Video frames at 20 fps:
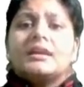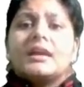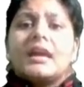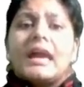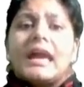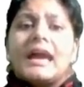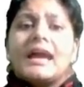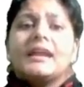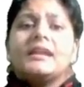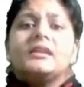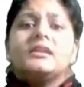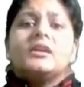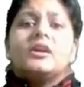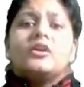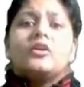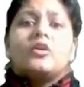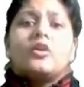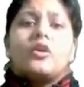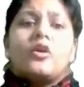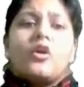and
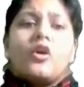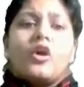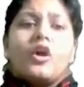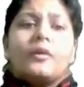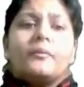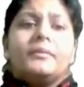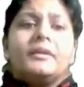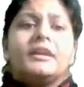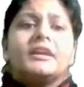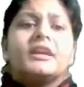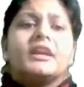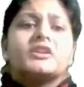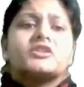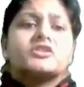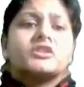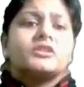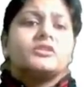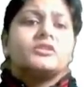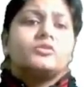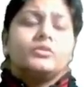
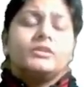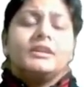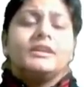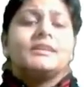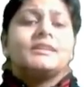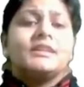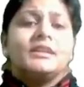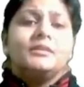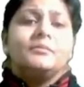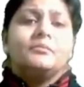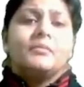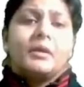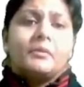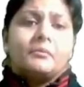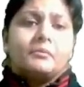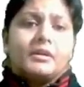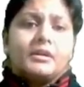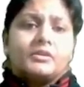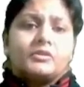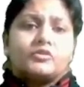obligation to the team
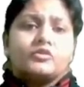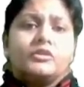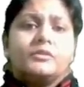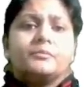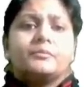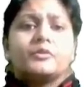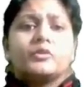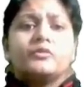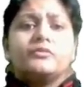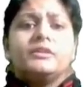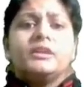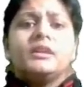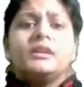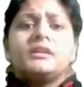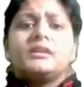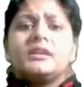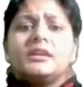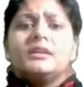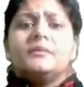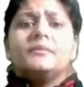member to improve the
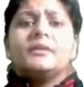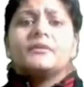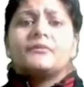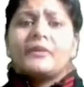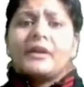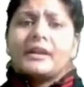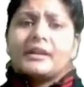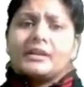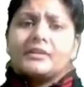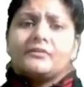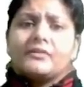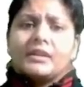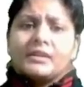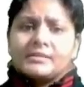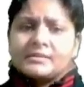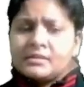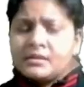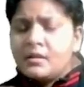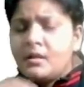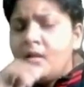team
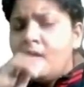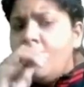effectiveness.